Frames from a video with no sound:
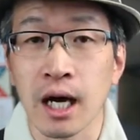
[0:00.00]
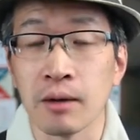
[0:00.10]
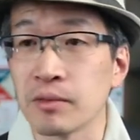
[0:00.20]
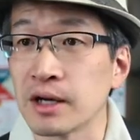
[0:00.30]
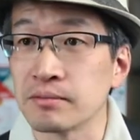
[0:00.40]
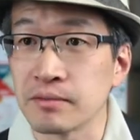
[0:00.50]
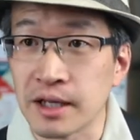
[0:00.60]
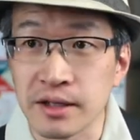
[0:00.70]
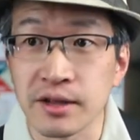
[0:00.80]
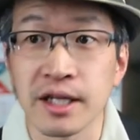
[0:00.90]
Um, uh,
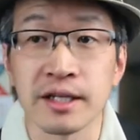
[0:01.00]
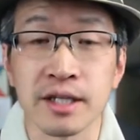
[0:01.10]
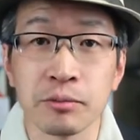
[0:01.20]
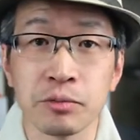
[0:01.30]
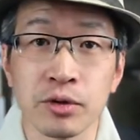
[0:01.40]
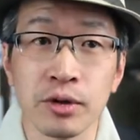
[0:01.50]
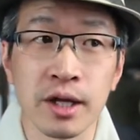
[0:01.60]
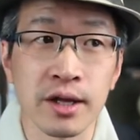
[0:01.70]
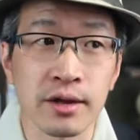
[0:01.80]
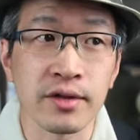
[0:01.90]
the example
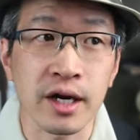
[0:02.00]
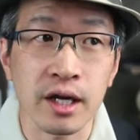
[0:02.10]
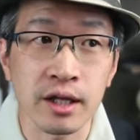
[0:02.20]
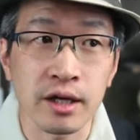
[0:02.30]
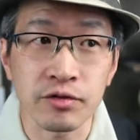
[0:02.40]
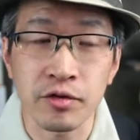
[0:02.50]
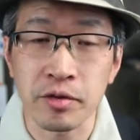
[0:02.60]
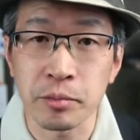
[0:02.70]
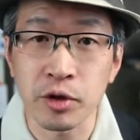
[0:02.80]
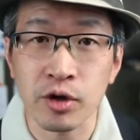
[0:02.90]
that I loved from
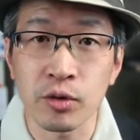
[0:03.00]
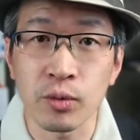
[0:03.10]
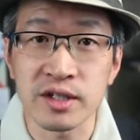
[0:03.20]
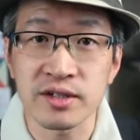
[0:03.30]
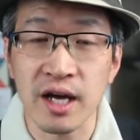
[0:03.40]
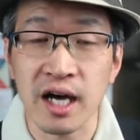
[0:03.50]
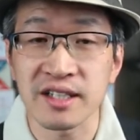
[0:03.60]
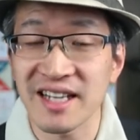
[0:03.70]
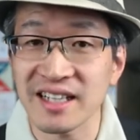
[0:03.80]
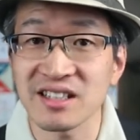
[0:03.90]
the book was a
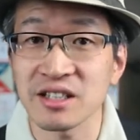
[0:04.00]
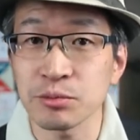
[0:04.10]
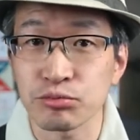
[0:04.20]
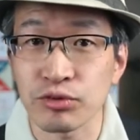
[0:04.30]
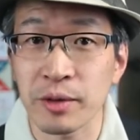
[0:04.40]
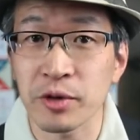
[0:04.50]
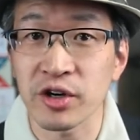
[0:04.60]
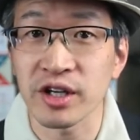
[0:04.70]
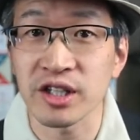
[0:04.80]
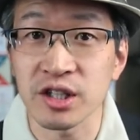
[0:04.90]
Texas
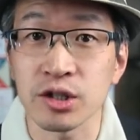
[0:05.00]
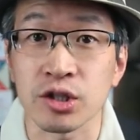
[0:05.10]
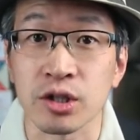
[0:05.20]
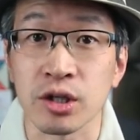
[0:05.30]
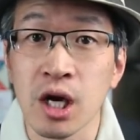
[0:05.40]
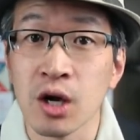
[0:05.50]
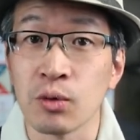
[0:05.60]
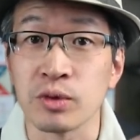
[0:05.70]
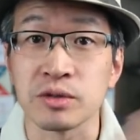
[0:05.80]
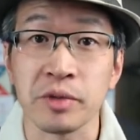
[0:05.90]
primary teacher
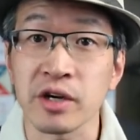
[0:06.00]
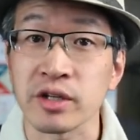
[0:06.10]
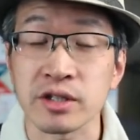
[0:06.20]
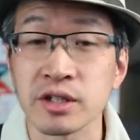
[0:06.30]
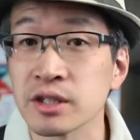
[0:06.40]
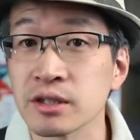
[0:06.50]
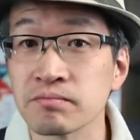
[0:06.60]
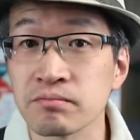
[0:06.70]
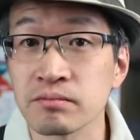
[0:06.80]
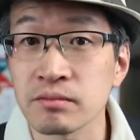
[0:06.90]
was embarrassed
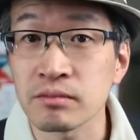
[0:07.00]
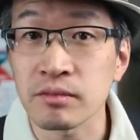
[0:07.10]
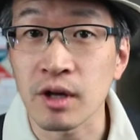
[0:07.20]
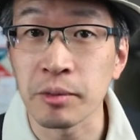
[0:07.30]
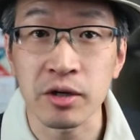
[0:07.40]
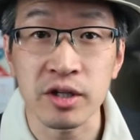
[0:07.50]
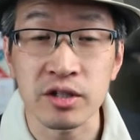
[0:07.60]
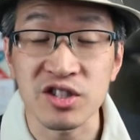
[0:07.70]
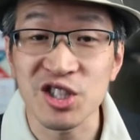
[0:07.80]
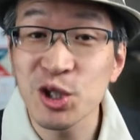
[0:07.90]
about
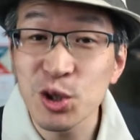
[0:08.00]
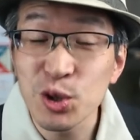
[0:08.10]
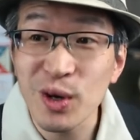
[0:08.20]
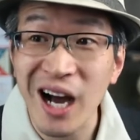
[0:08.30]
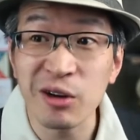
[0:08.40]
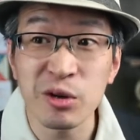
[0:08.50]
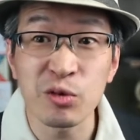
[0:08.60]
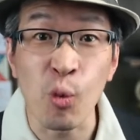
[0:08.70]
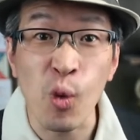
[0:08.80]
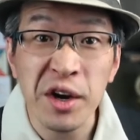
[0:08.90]
his two out
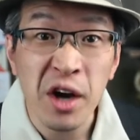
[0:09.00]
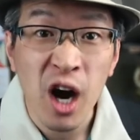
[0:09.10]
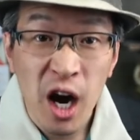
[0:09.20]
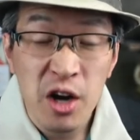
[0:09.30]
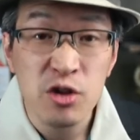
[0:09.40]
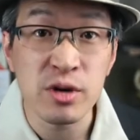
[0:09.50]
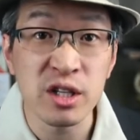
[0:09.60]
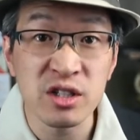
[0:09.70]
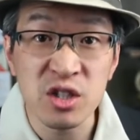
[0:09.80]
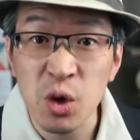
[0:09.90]
of
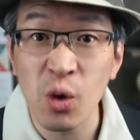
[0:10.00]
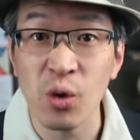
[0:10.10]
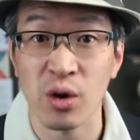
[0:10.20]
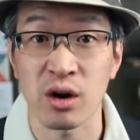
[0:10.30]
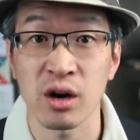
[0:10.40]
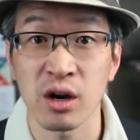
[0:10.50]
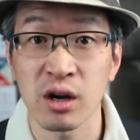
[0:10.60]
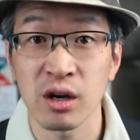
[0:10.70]
100 score.